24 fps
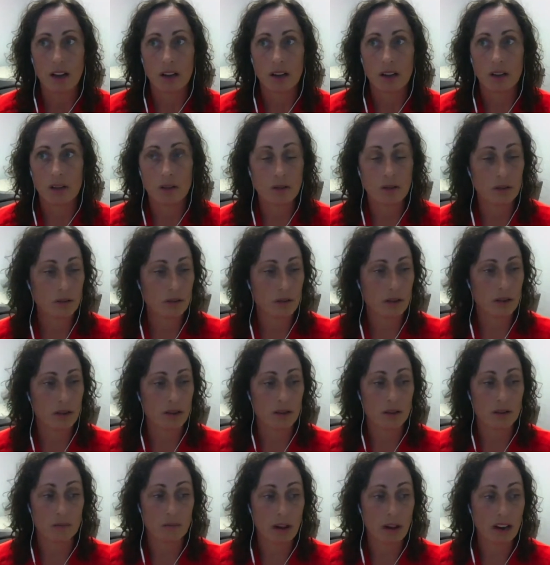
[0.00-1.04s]
your
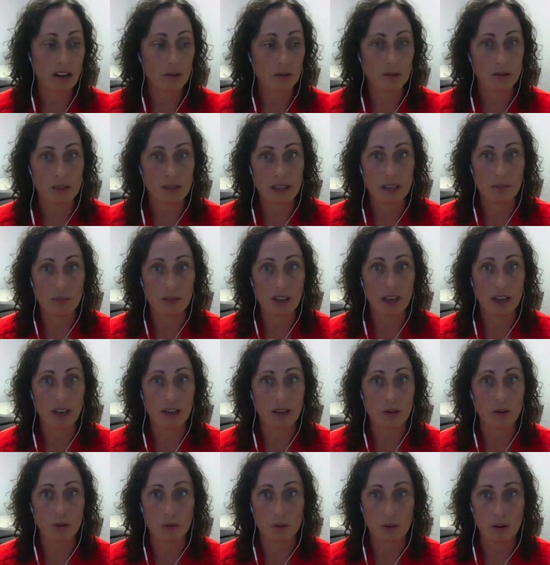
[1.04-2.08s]
medical team can't
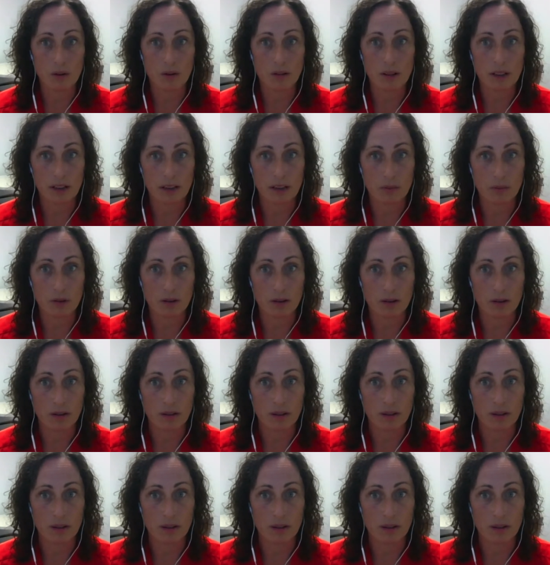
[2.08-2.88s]
control anymore.